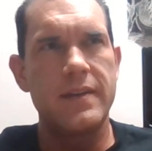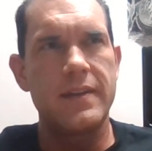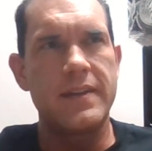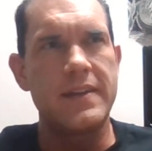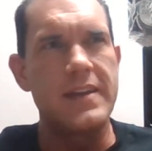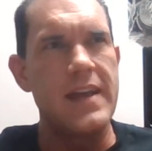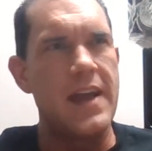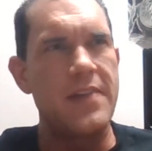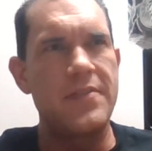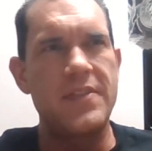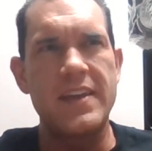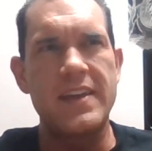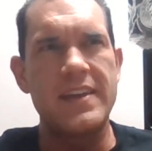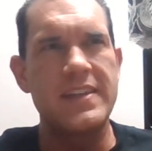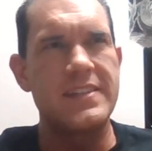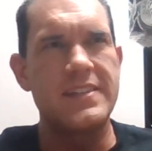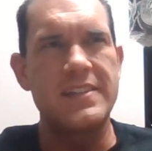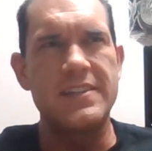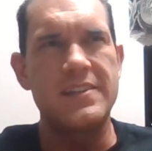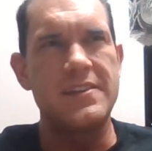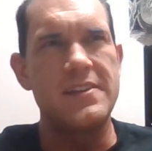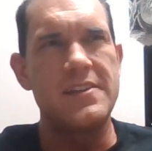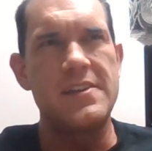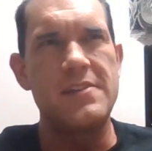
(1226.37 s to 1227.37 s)
He, I think
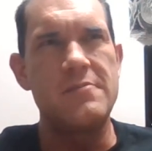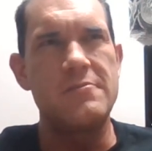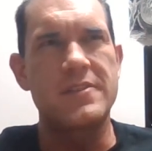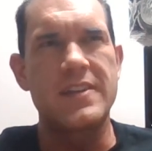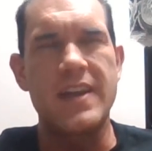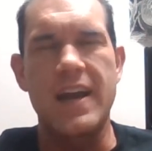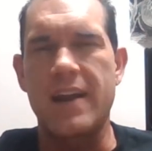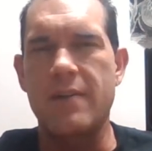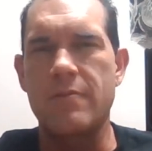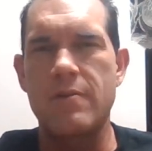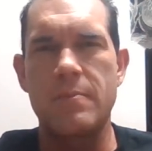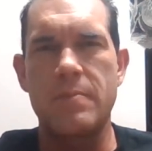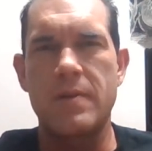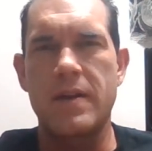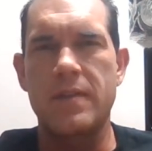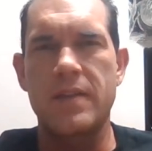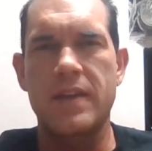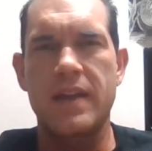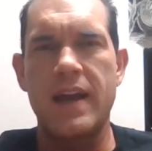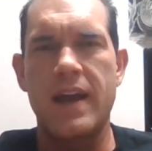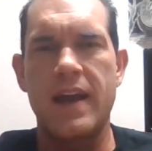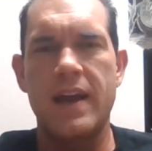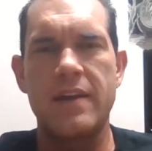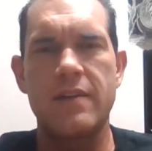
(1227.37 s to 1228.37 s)
is he, was kind of ripping on
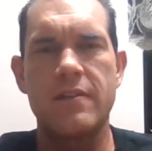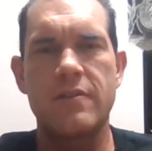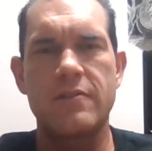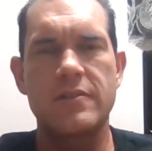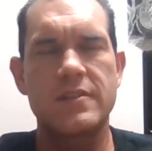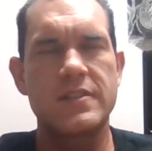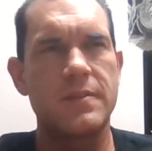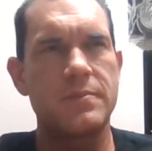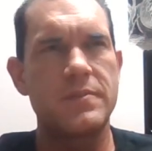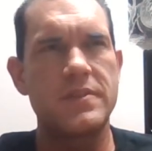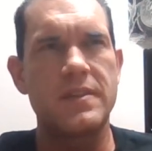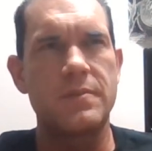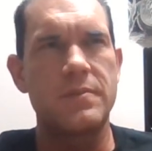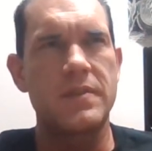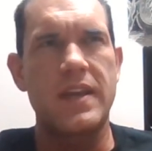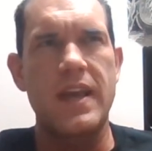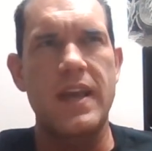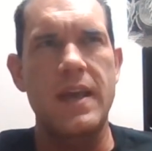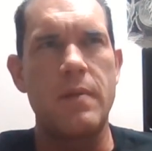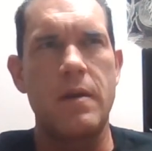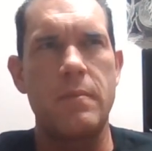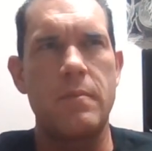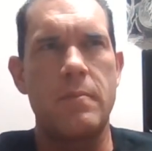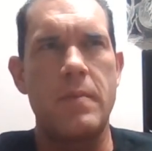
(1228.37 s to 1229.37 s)
the guy or something. Something
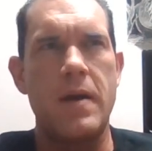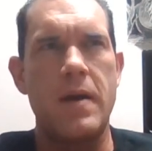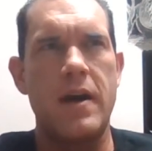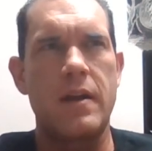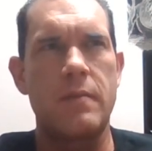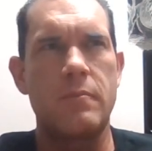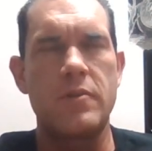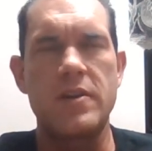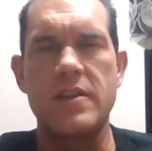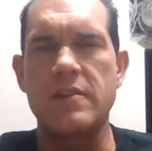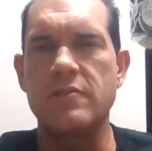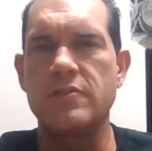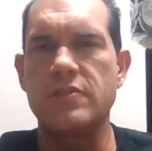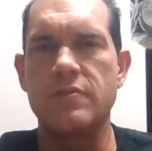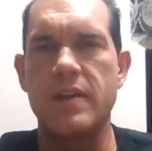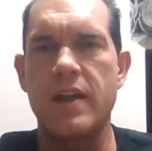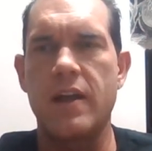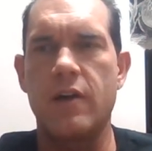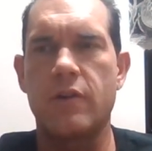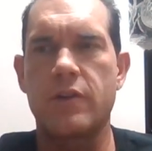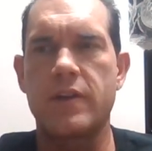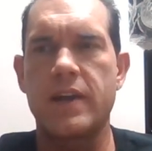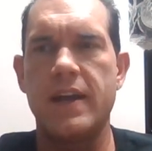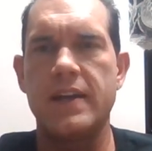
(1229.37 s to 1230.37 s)
came up about him when he was
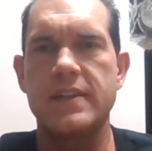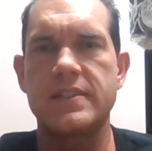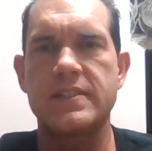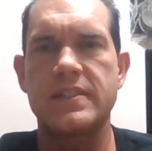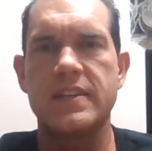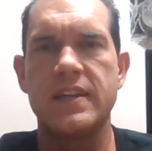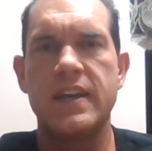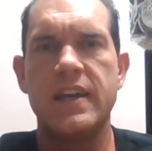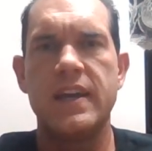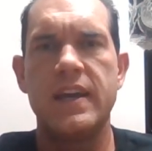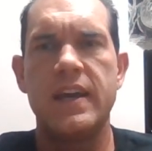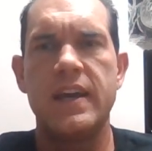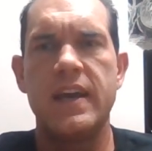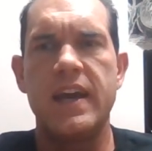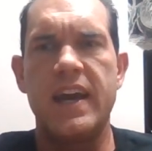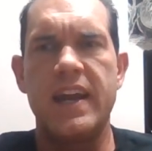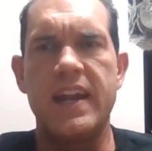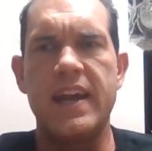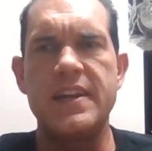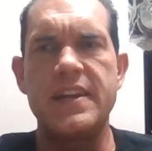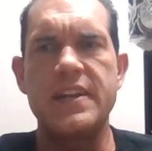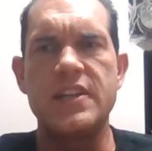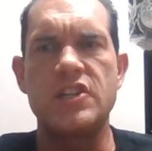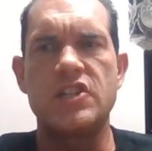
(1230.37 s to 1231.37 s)
doing Hellcast,
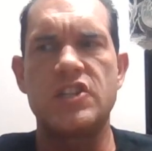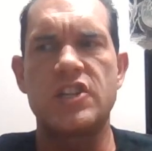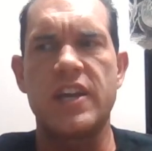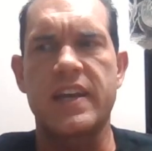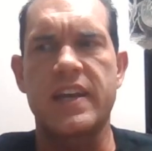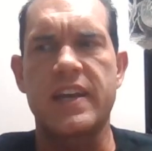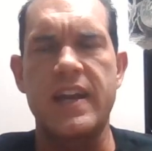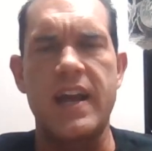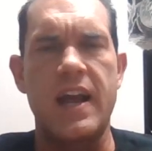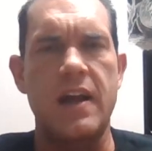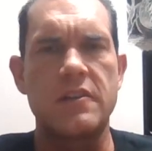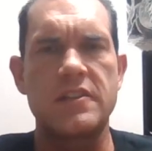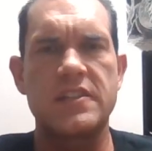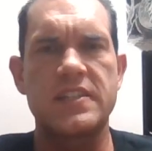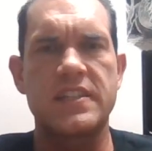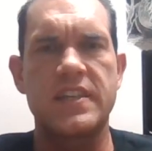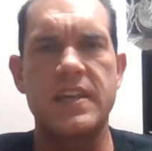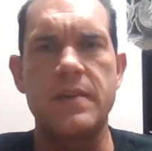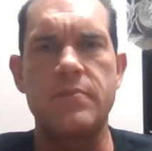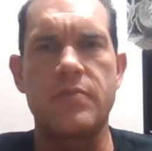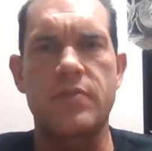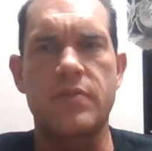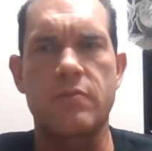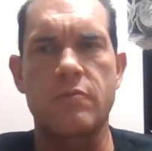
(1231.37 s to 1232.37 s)
and I did check it out,
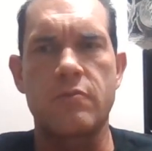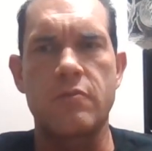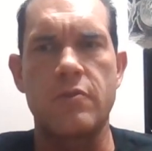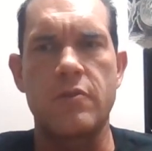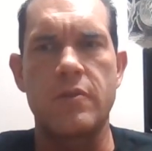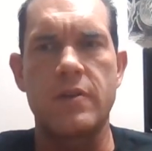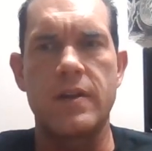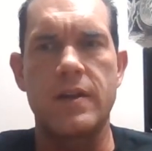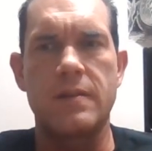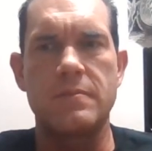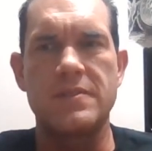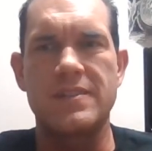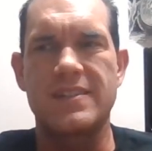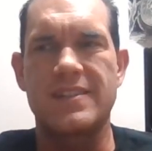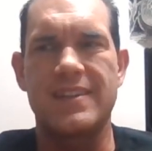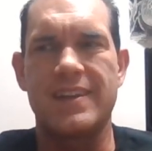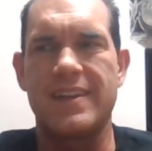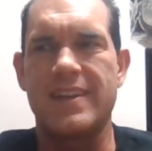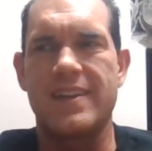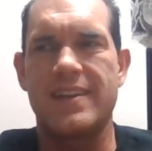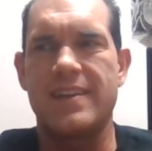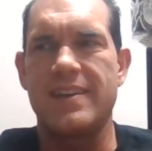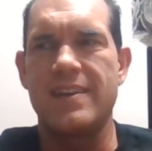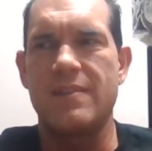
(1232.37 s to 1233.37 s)
skimmed through it, and I'm just
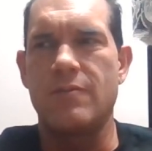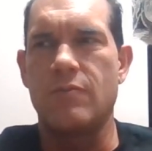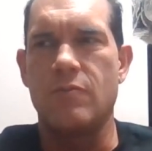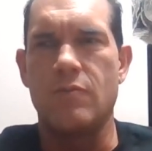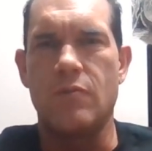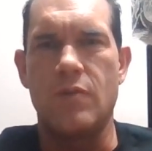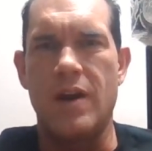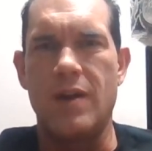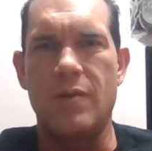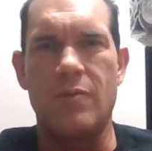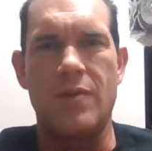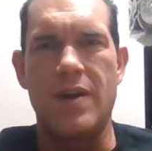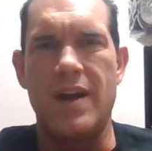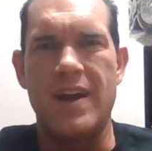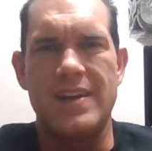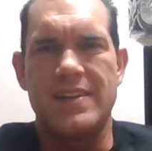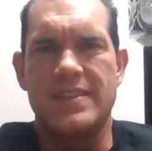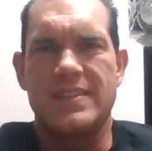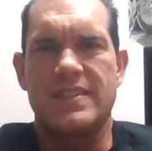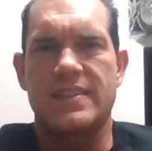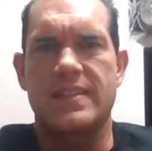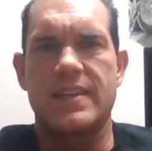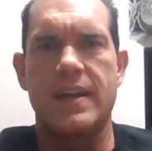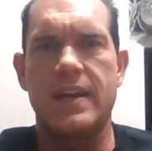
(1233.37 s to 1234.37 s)
like, yeah, why why
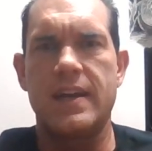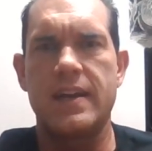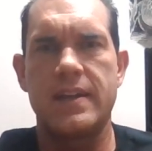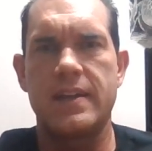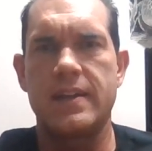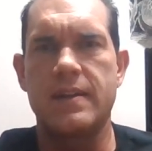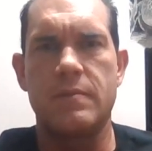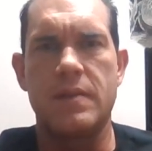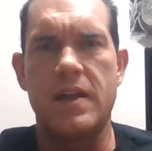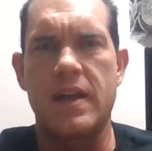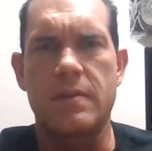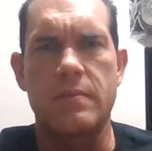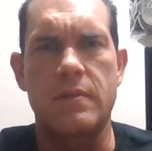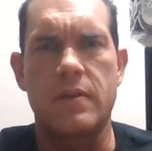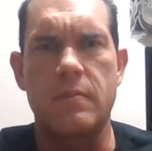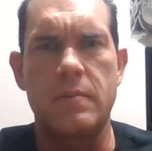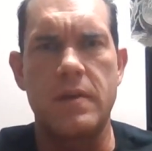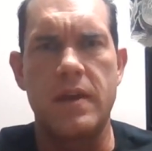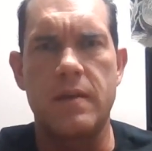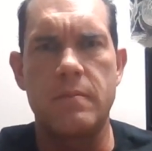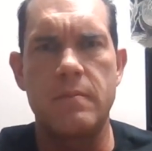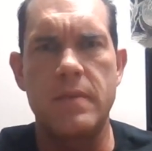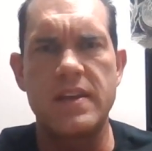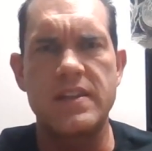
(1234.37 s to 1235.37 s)
is this guy in the black one?
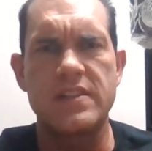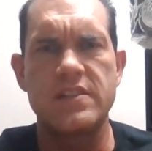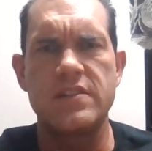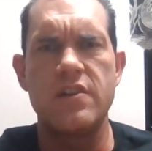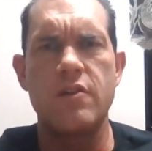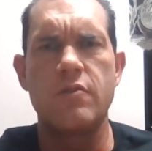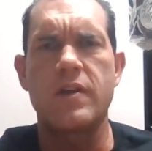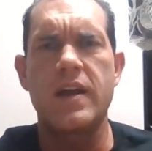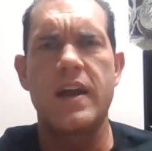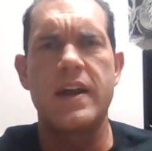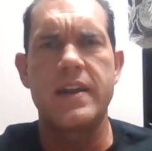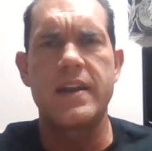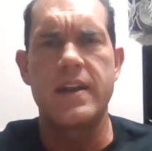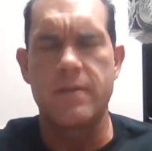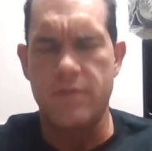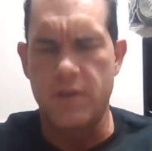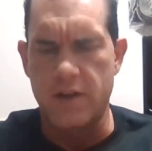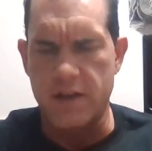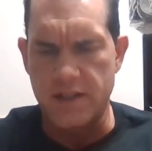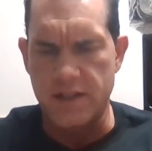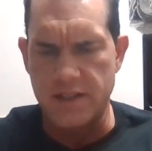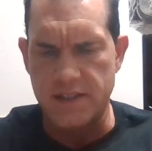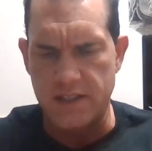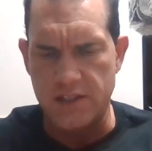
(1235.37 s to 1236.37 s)
it makes no goddamn
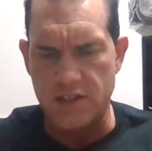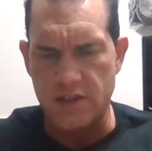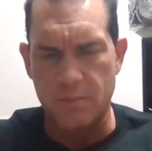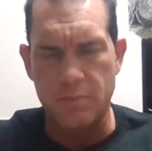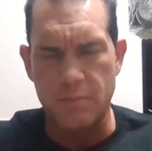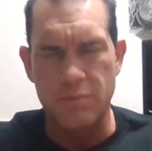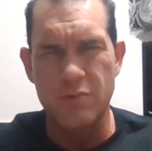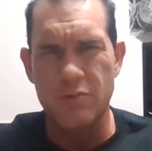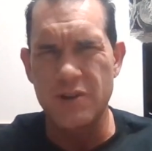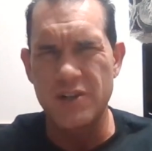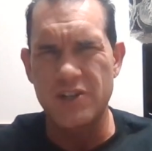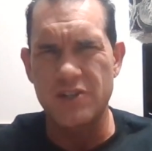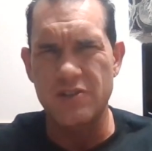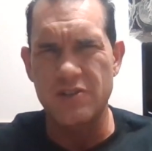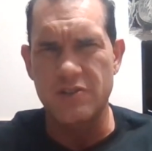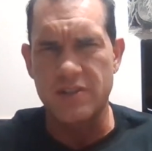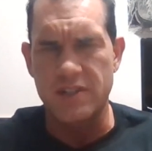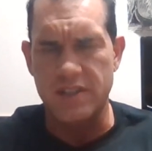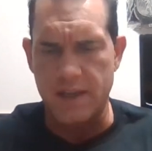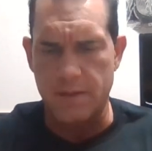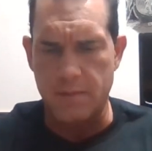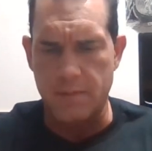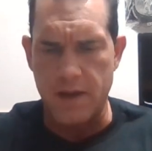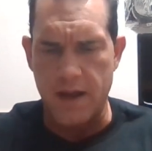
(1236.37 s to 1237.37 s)
fucking sense. I'm pretty sure
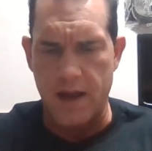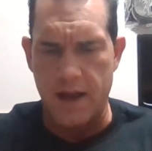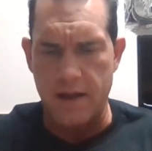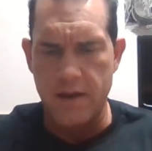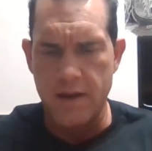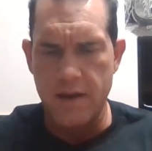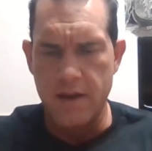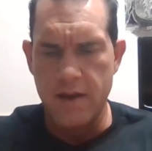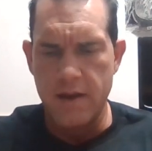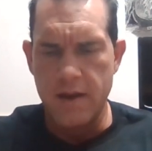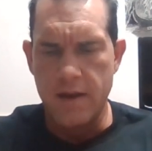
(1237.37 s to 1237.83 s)
it's the same guy.